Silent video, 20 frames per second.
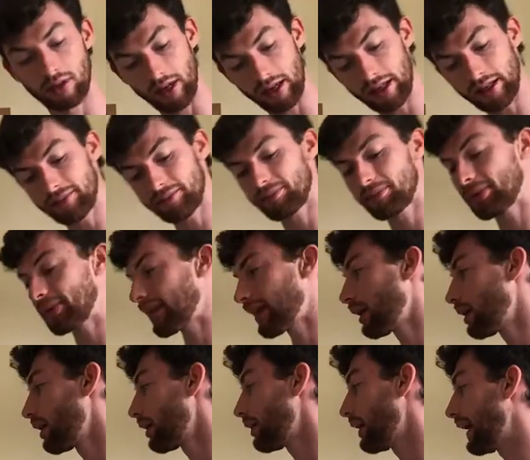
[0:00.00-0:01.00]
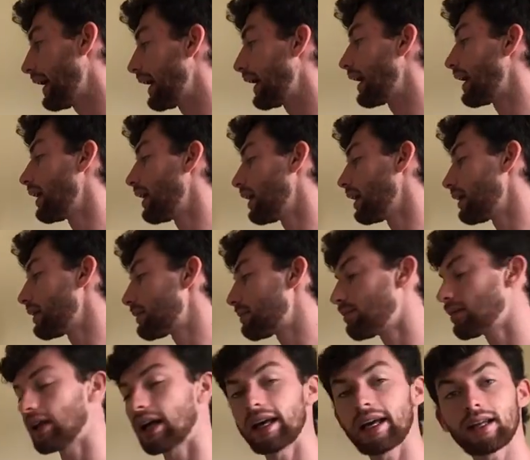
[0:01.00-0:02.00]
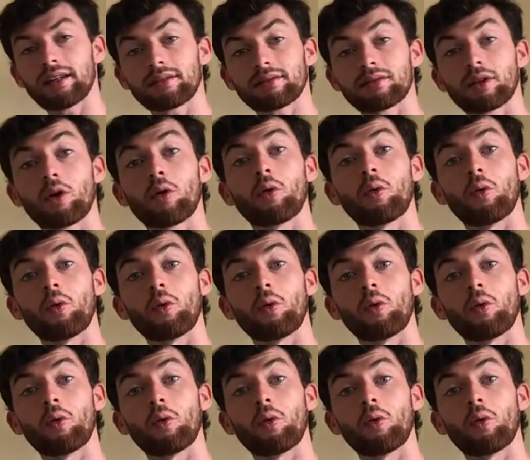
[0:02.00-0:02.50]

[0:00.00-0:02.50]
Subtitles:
Ready? And play it.